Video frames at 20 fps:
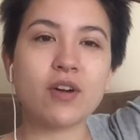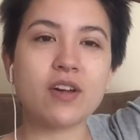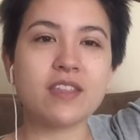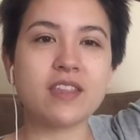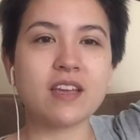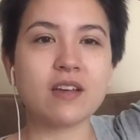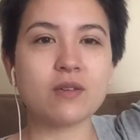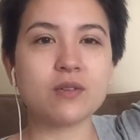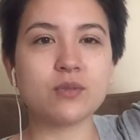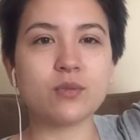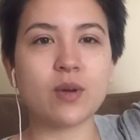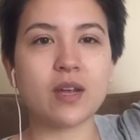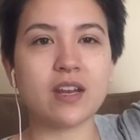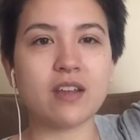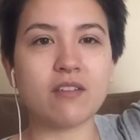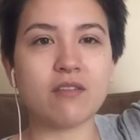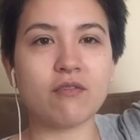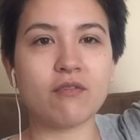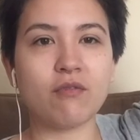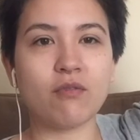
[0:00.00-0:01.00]
I think I was
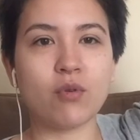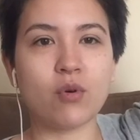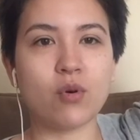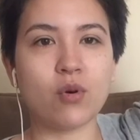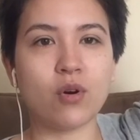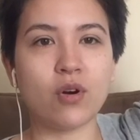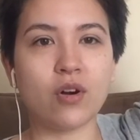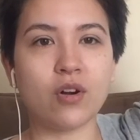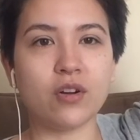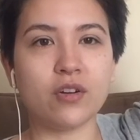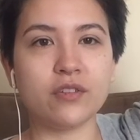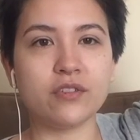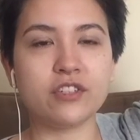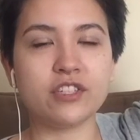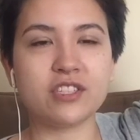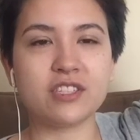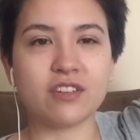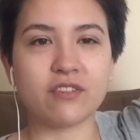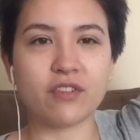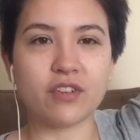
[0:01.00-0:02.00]
waiting for
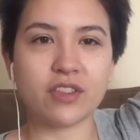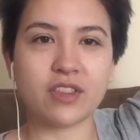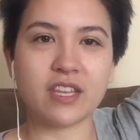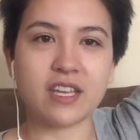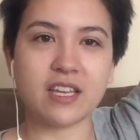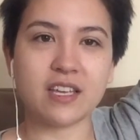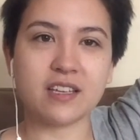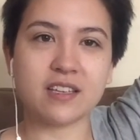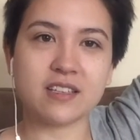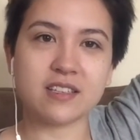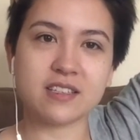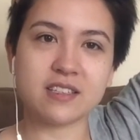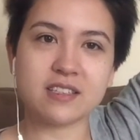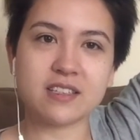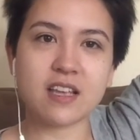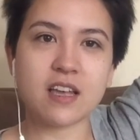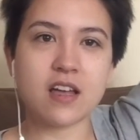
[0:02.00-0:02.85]
just different things.